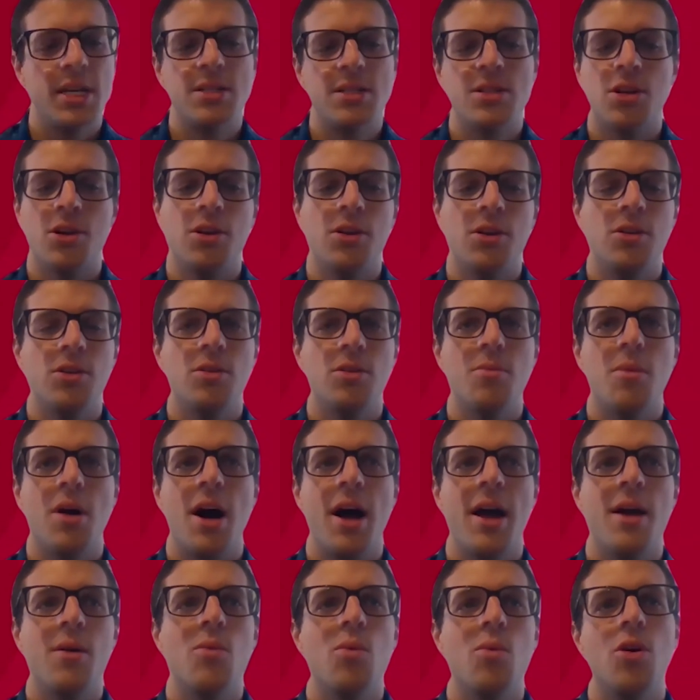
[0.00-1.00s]
so you
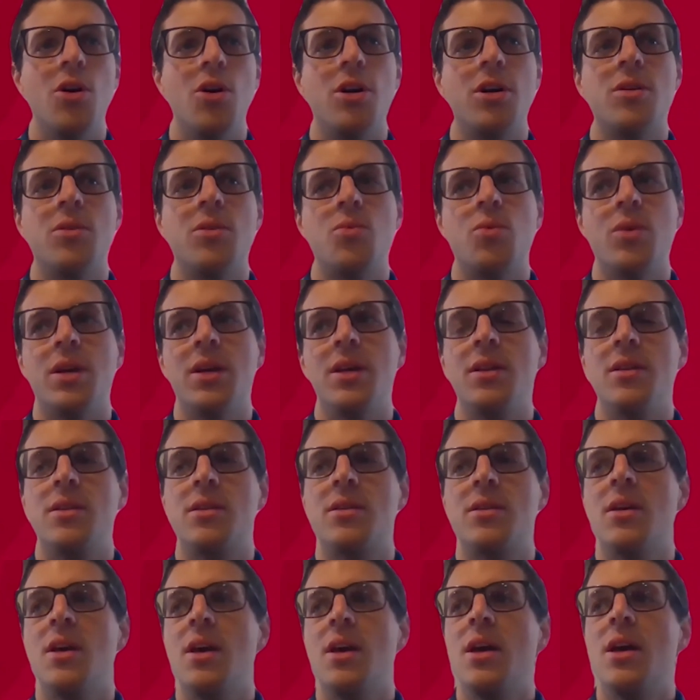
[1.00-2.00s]
might work
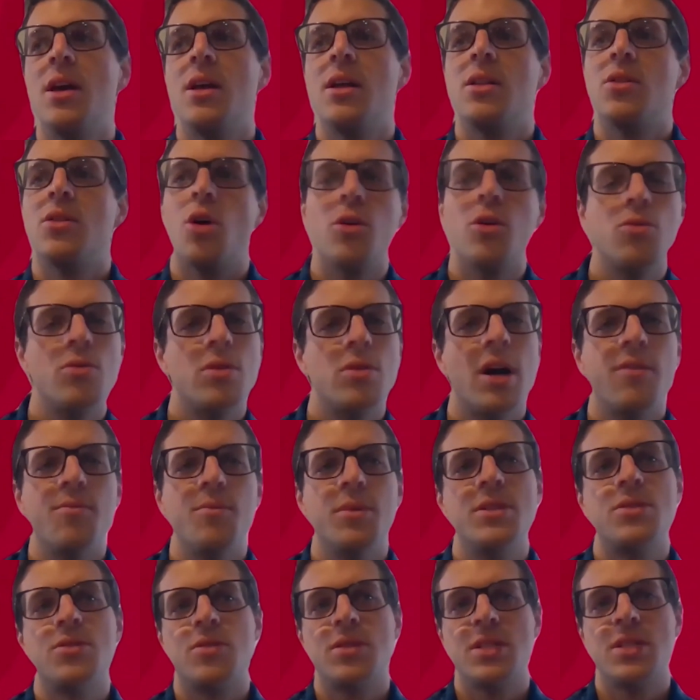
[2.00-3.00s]
with local
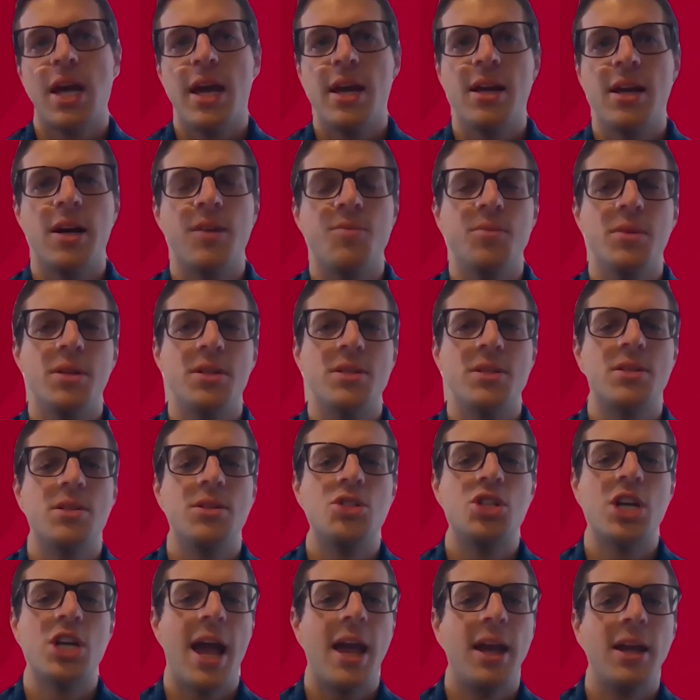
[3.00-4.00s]
governments or state governments to
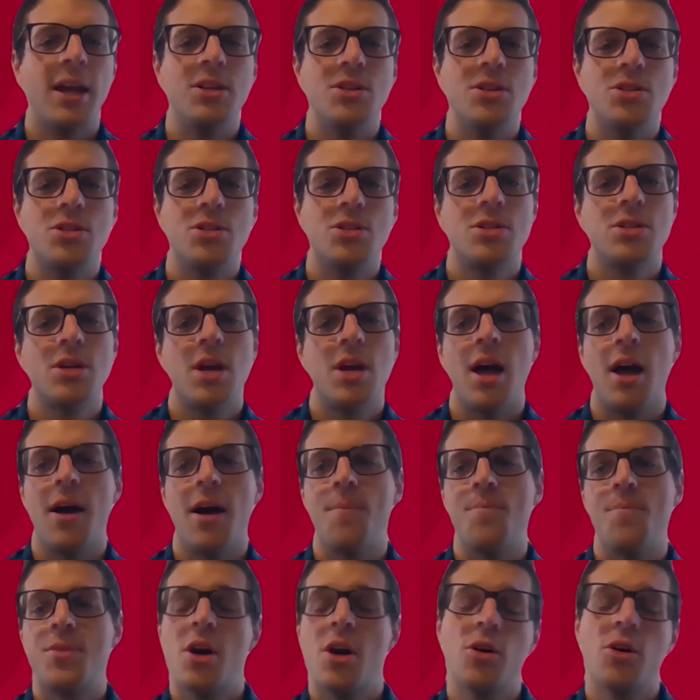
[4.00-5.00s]
change
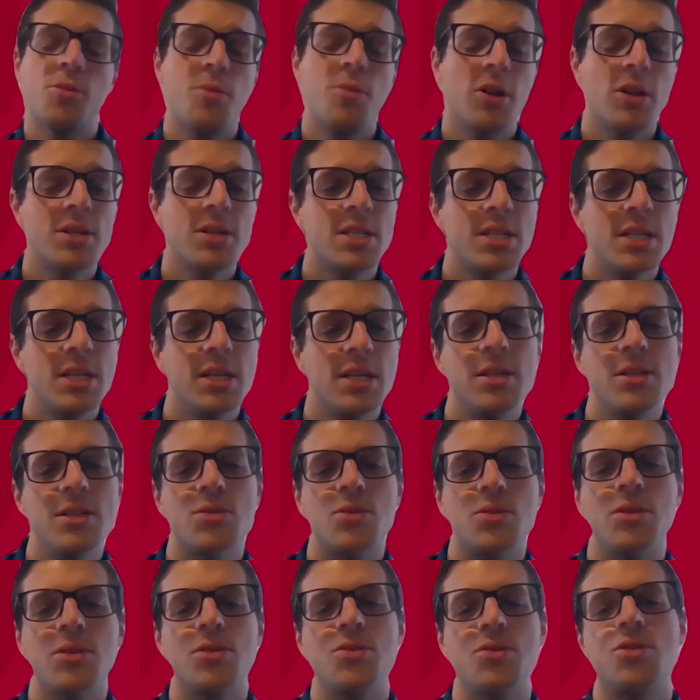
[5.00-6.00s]
health policies
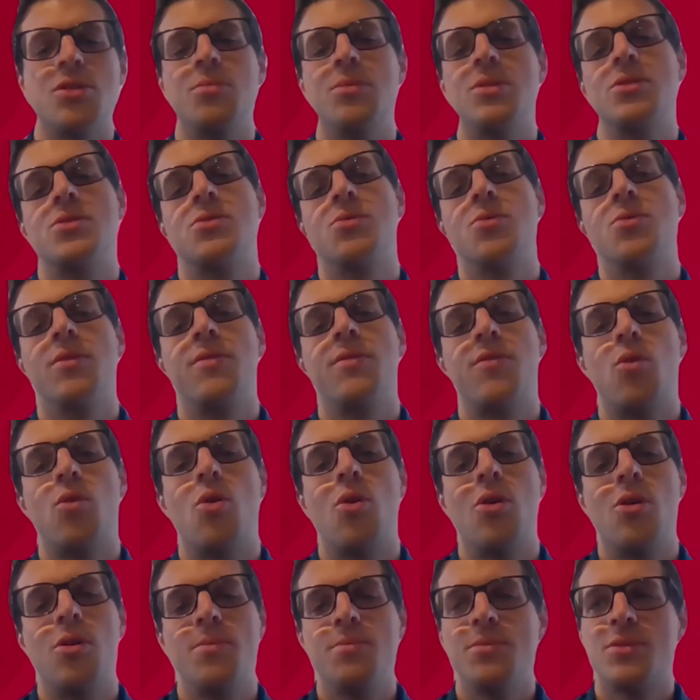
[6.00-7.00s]
or contribute to
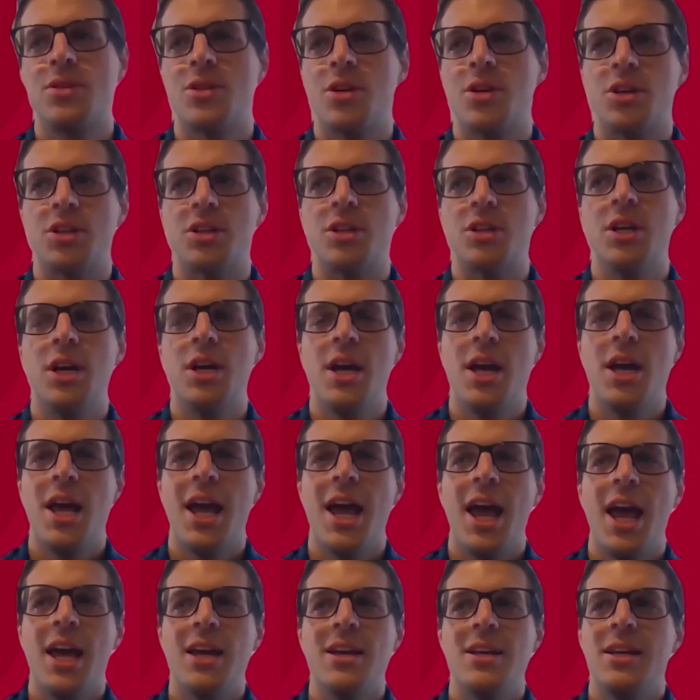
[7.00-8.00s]
reform. So
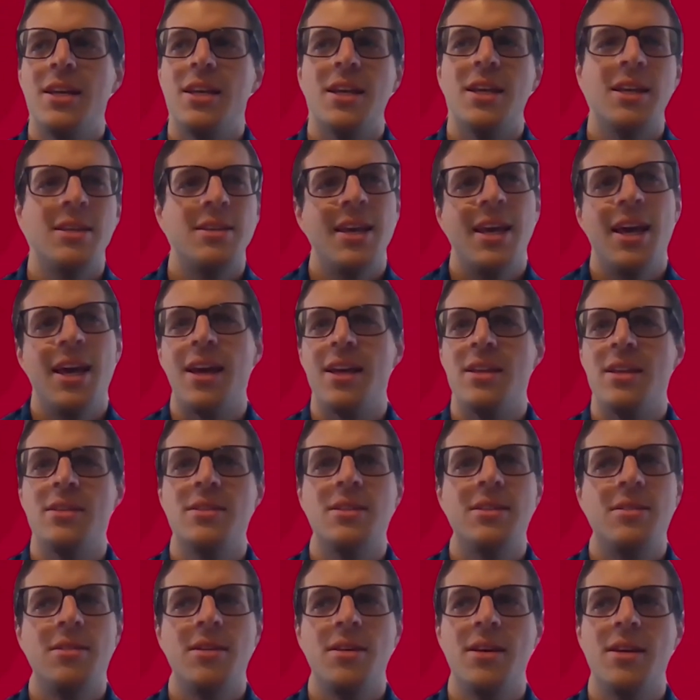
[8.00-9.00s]
yeah,
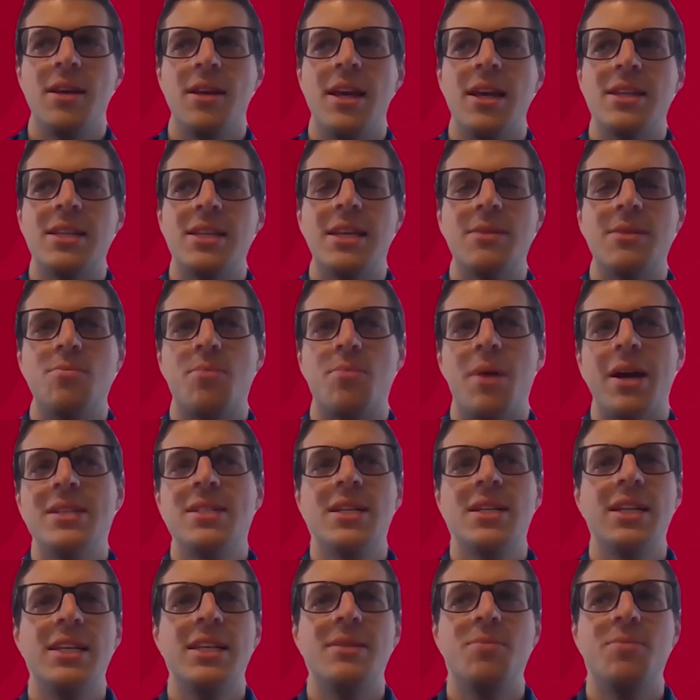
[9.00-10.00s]

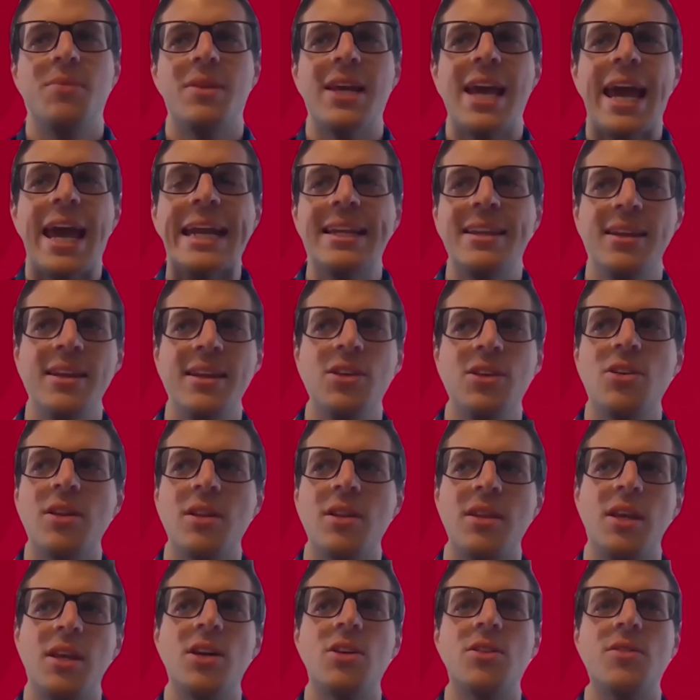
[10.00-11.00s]
basically anything you can
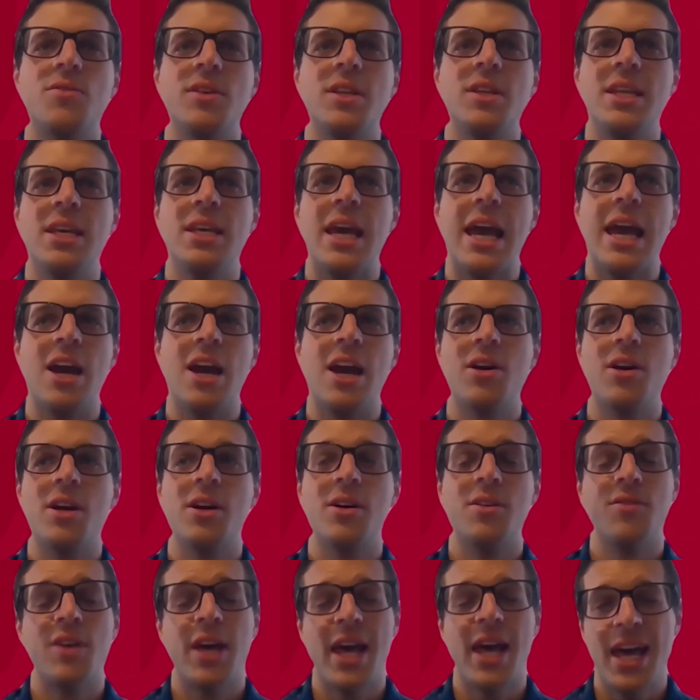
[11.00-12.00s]
think of in the
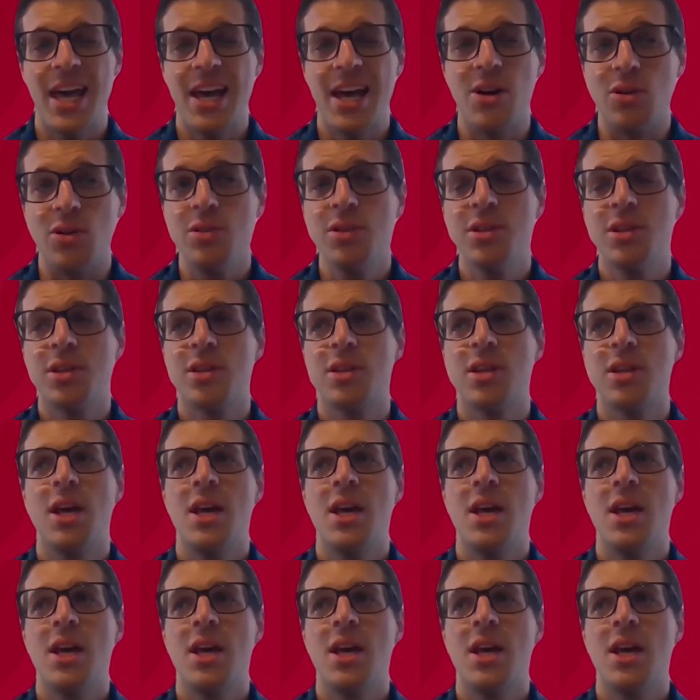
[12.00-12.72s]
area of health,